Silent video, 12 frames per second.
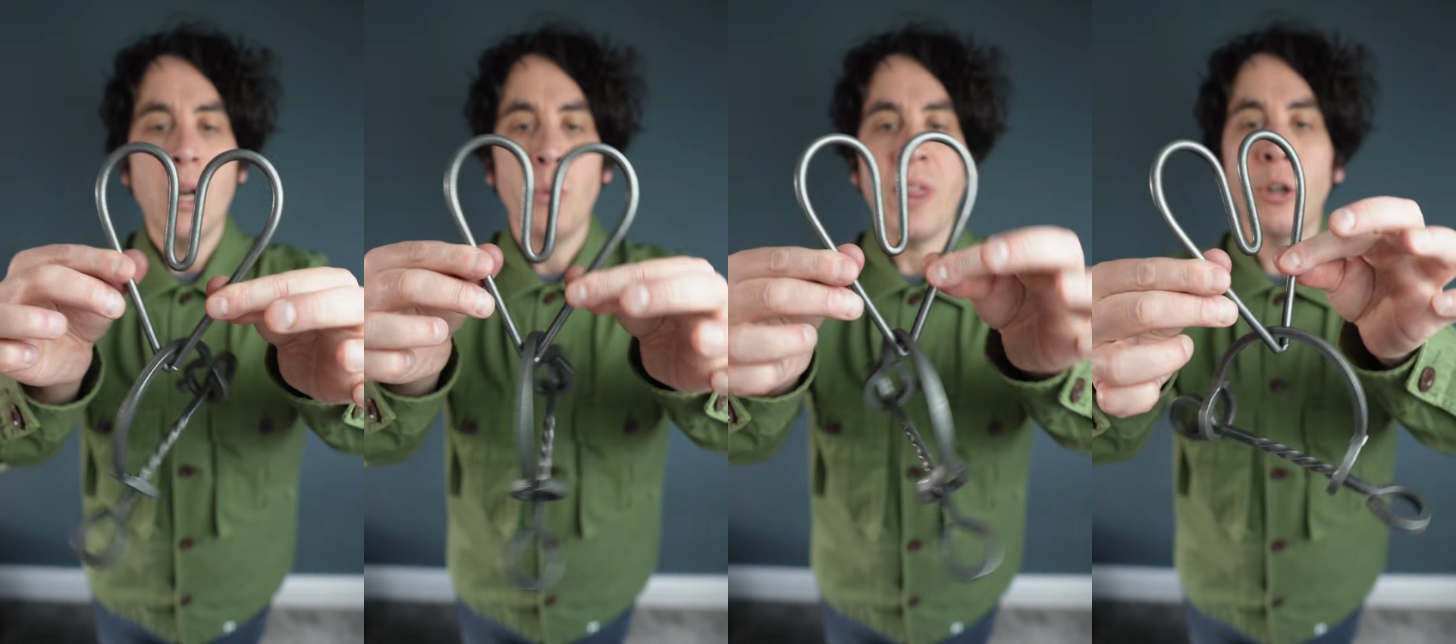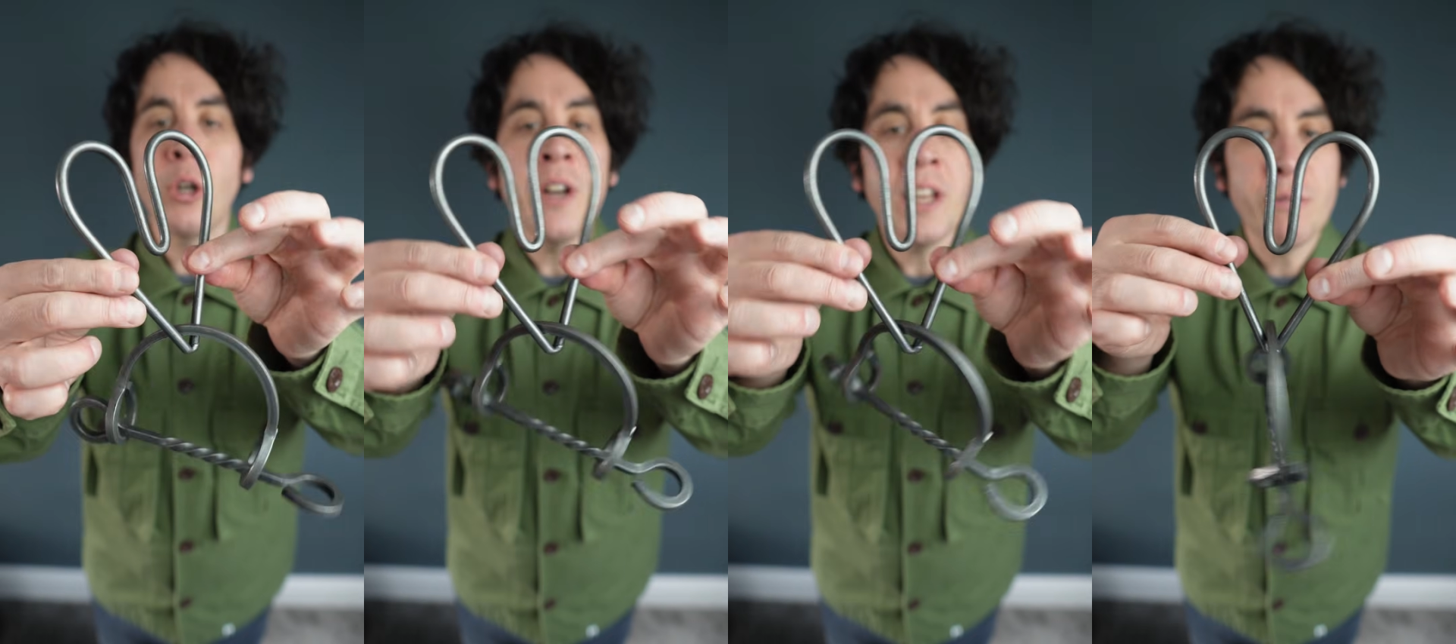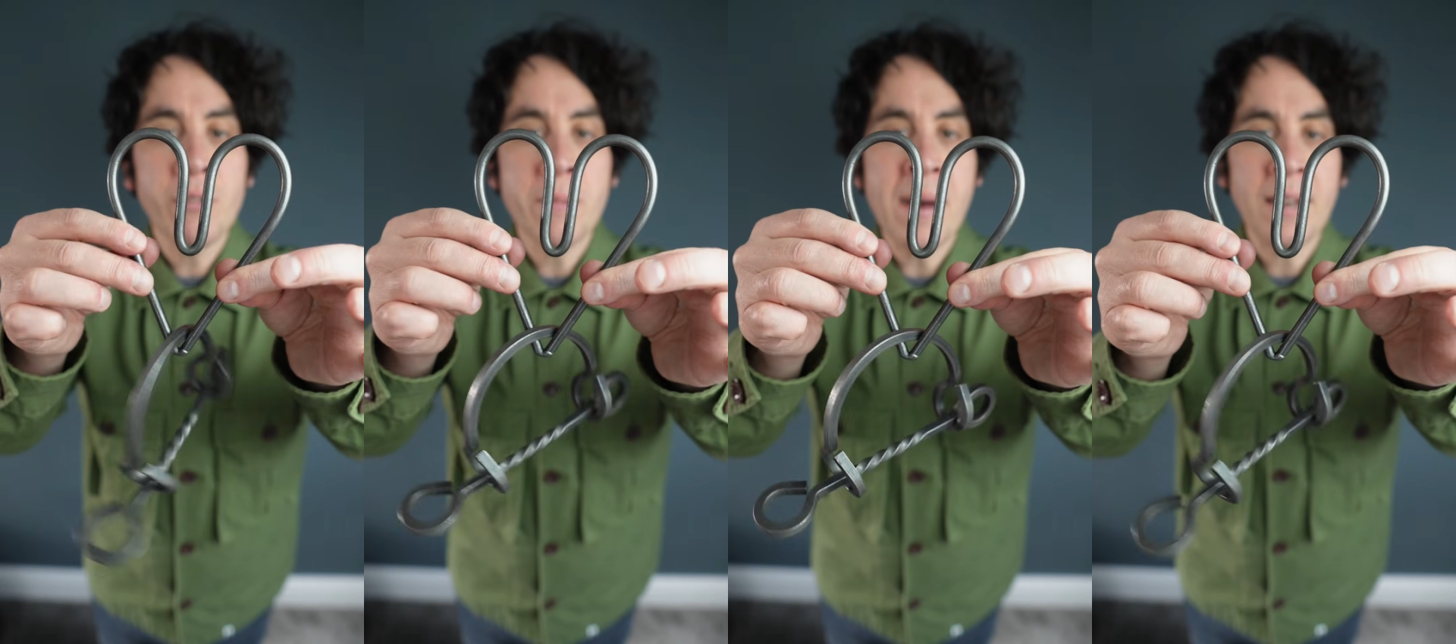without cutting
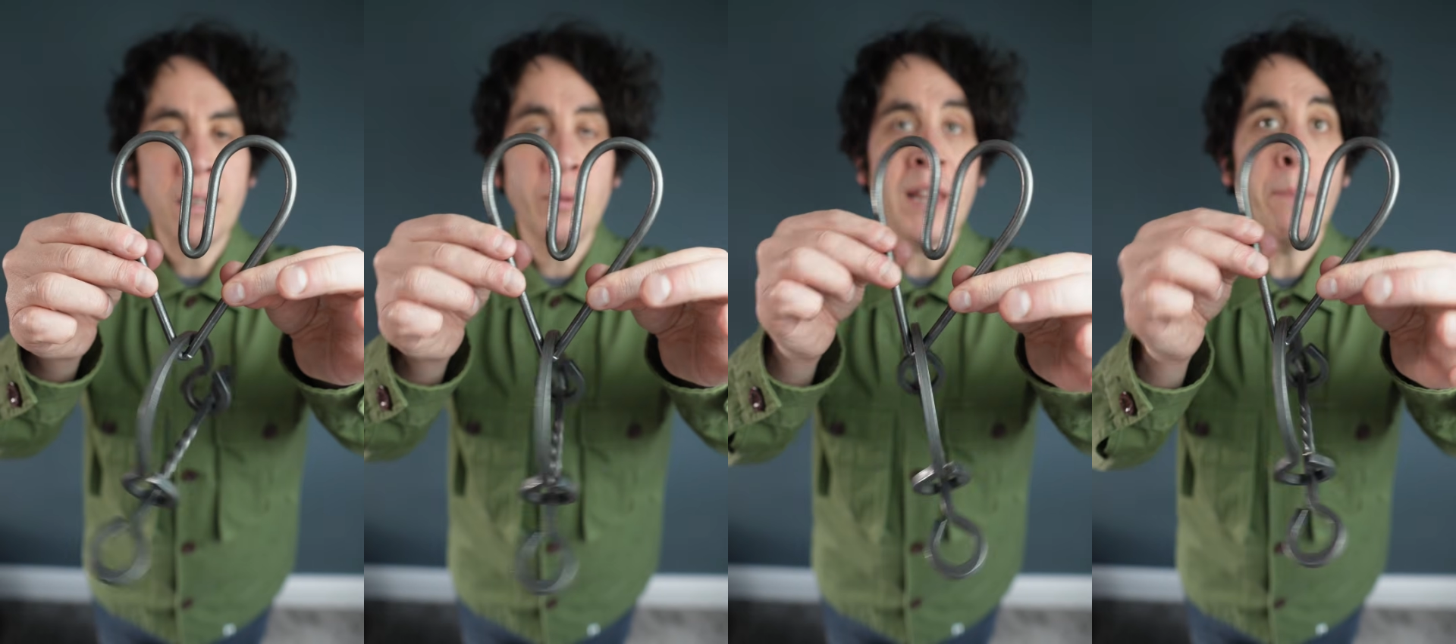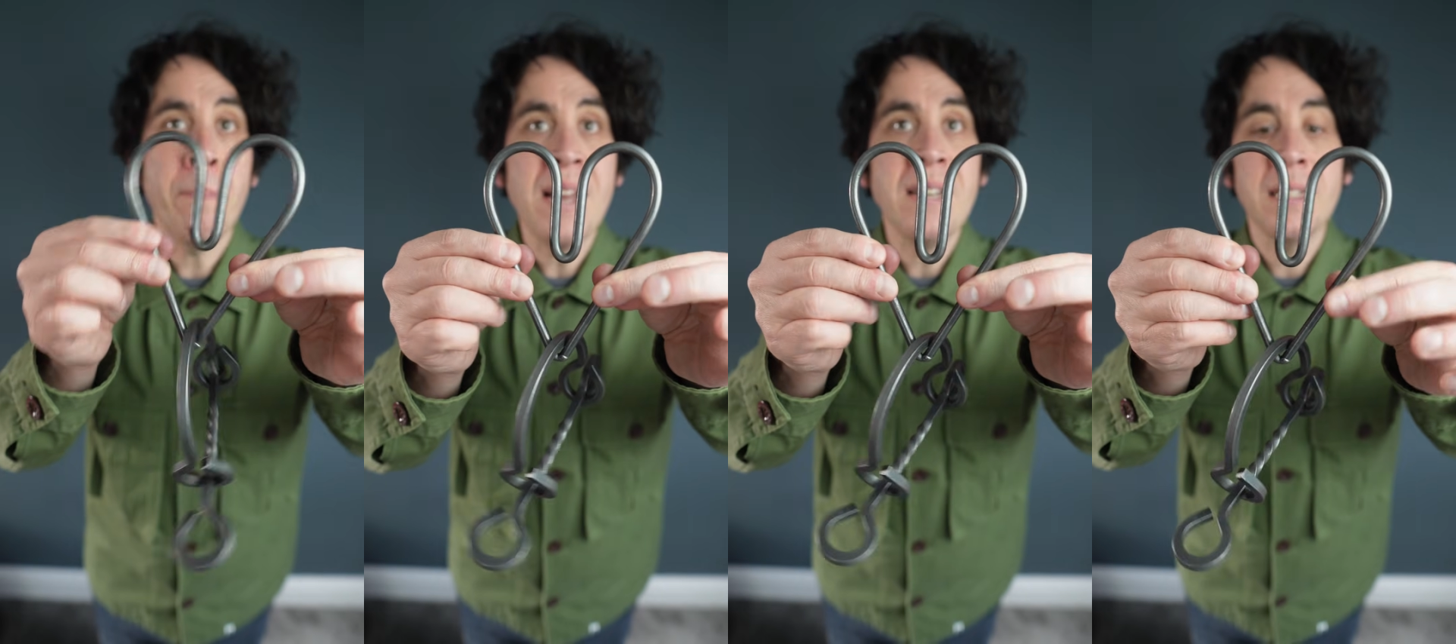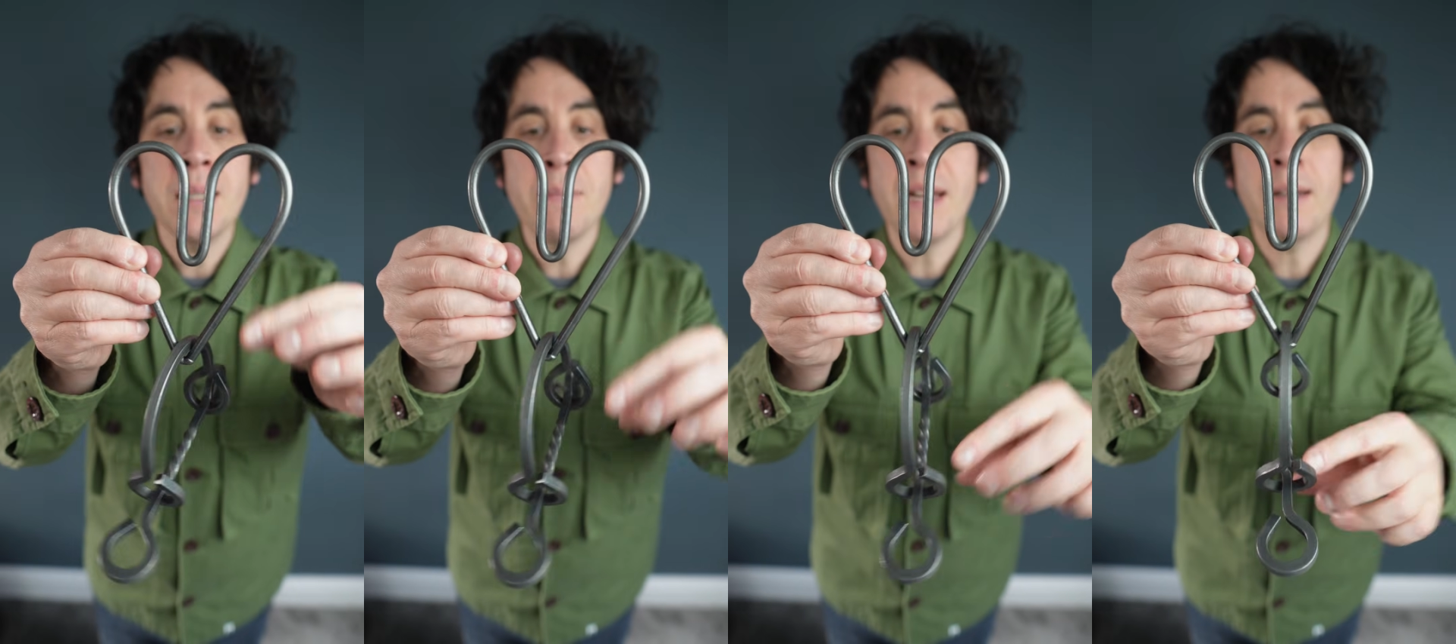through the metal, without
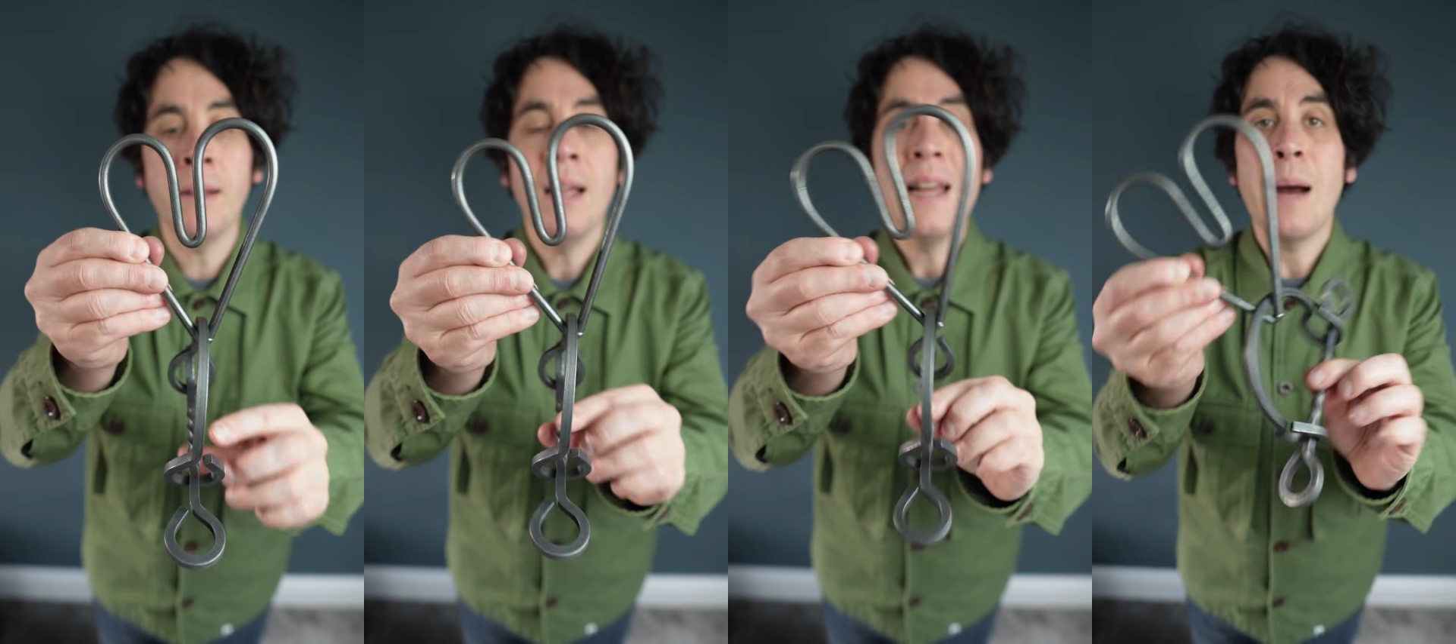bending the metal,